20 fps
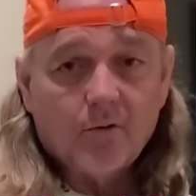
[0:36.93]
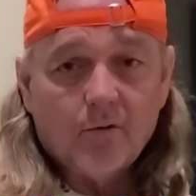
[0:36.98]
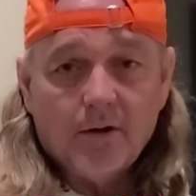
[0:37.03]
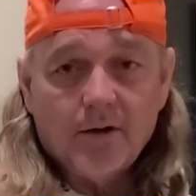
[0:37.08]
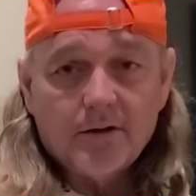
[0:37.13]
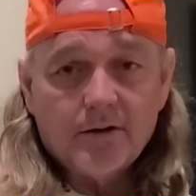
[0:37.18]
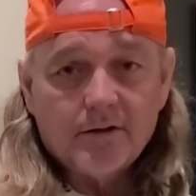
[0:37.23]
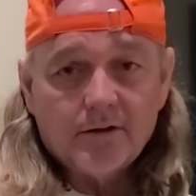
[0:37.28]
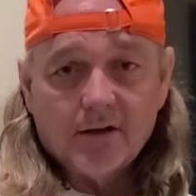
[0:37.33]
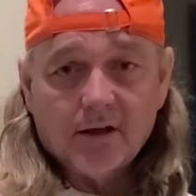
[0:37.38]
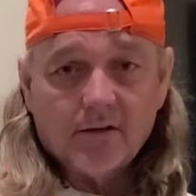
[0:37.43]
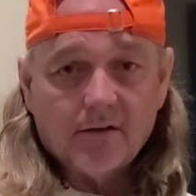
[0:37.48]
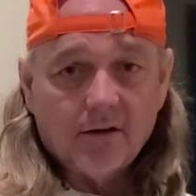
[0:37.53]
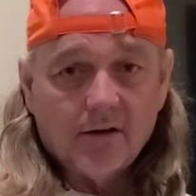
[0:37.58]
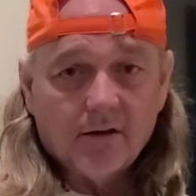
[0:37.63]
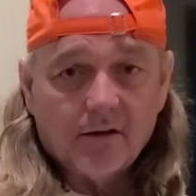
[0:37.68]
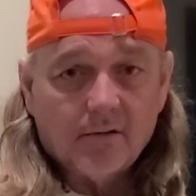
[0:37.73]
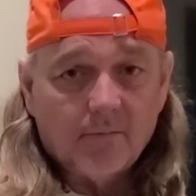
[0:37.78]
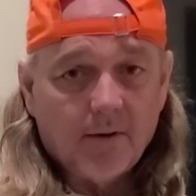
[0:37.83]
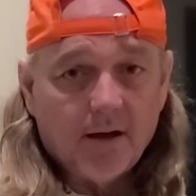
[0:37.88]
question, I
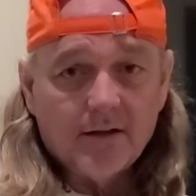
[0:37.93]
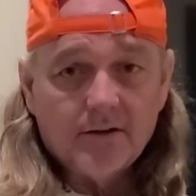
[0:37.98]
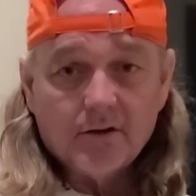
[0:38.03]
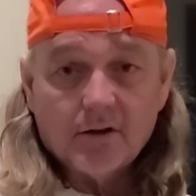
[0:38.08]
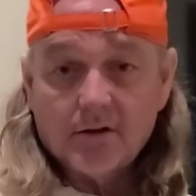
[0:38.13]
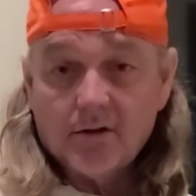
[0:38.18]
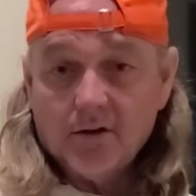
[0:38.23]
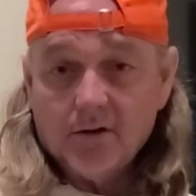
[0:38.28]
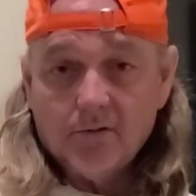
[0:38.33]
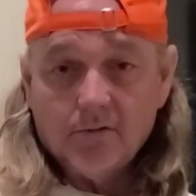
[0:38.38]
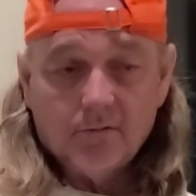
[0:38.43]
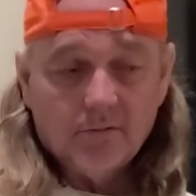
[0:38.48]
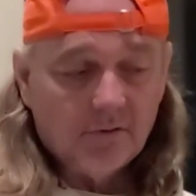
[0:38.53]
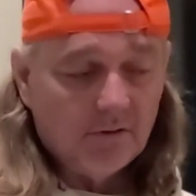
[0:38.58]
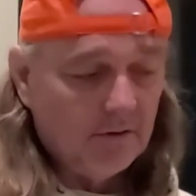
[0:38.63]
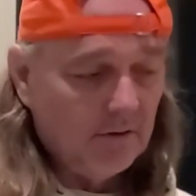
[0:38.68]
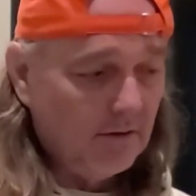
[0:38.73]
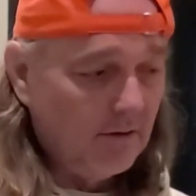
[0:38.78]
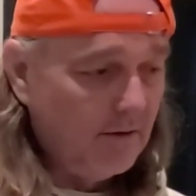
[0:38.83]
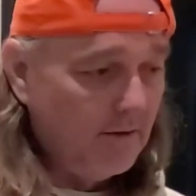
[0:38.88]
think, the magic tone,